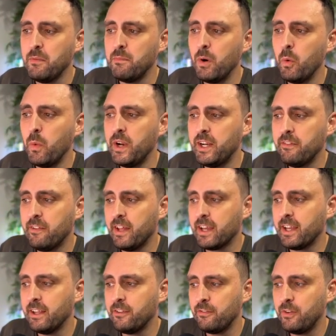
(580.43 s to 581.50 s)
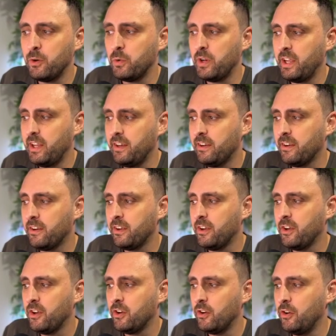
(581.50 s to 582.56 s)
But whenever that gets filled in,
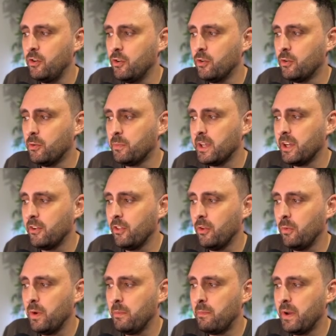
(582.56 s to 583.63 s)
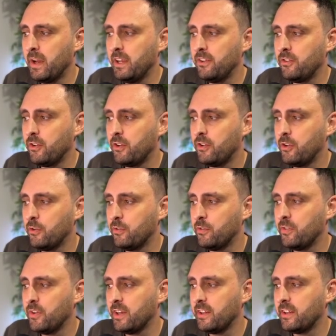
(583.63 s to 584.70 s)
normally on the web page, you'll
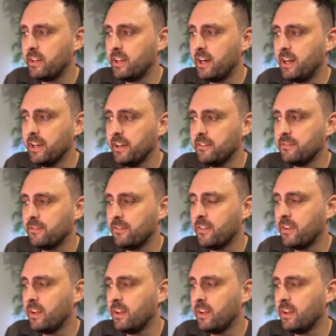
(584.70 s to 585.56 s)
fill in the data